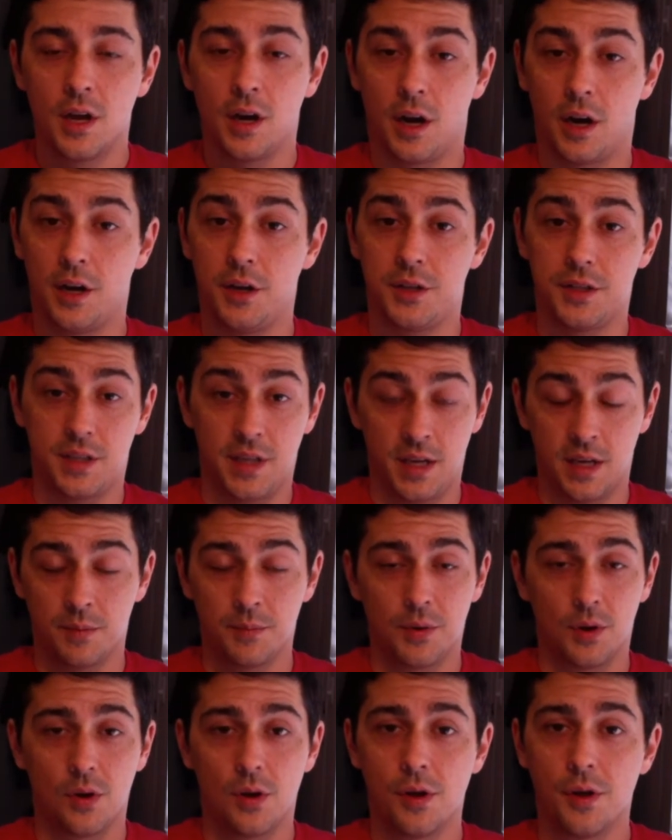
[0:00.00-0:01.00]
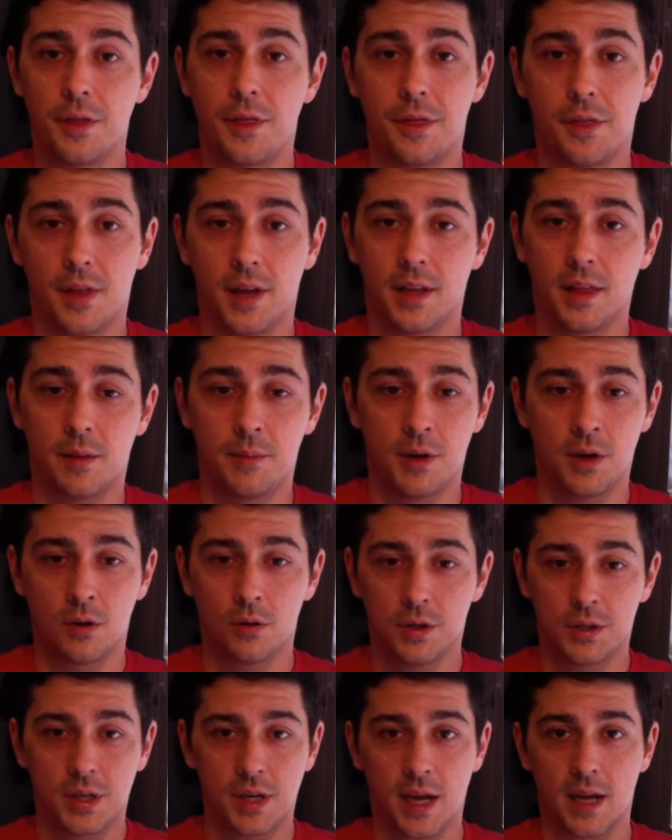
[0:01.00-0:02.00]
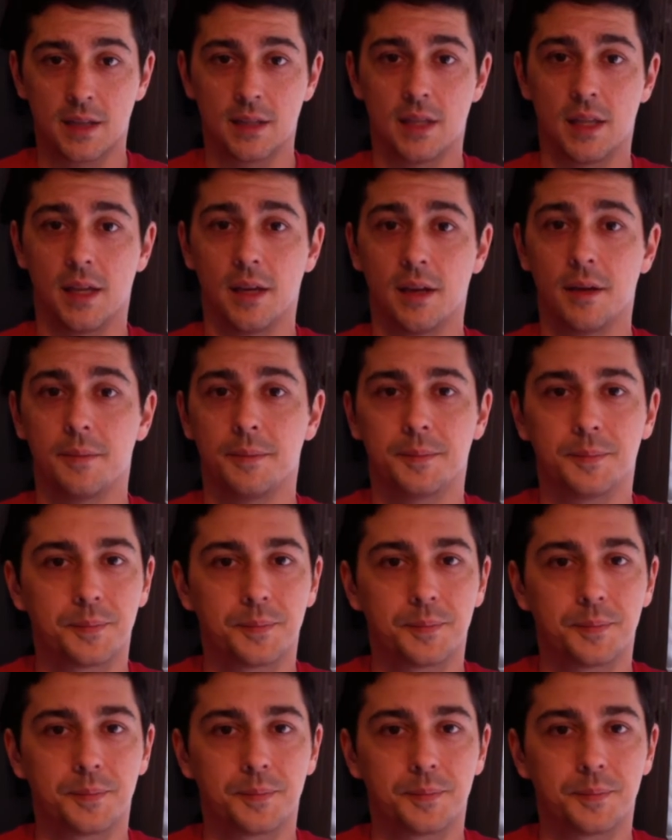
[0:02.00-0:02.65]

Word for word: Are you seeing both? Like, let me know what you guys think.